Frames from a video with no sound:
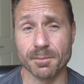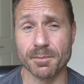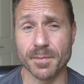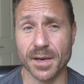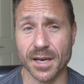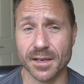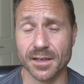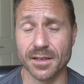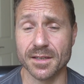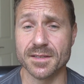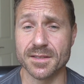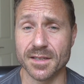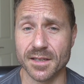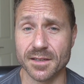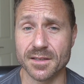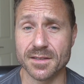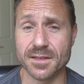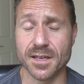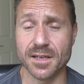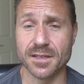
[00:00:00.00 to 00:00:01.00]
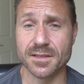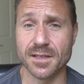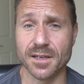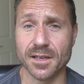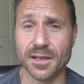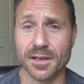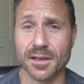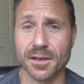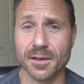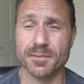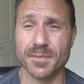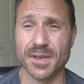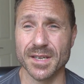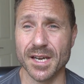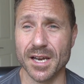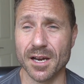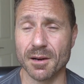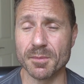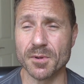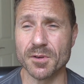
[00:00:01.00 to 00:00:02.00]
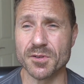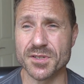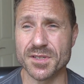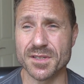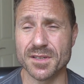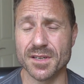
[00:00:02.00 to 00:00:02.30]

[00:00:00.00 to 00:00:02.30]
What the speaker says: painless anaesthetic. But yeah, I'm not